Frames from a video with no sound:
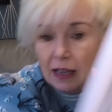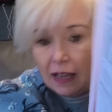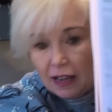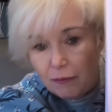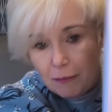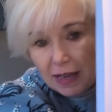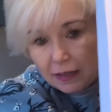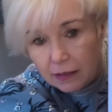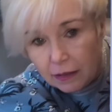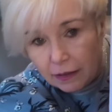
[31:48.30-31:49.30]
I've made
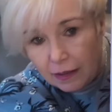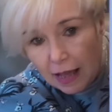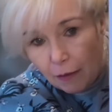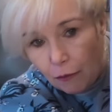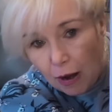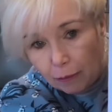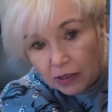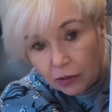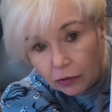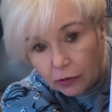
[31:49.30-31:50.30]
that wrap
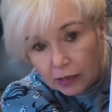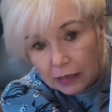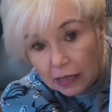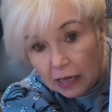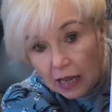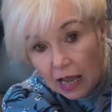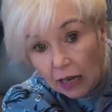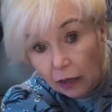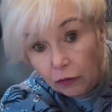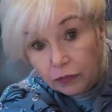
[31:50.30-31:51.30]
skirt in it and
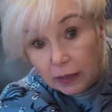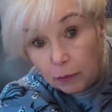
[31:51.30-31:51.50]
loved it,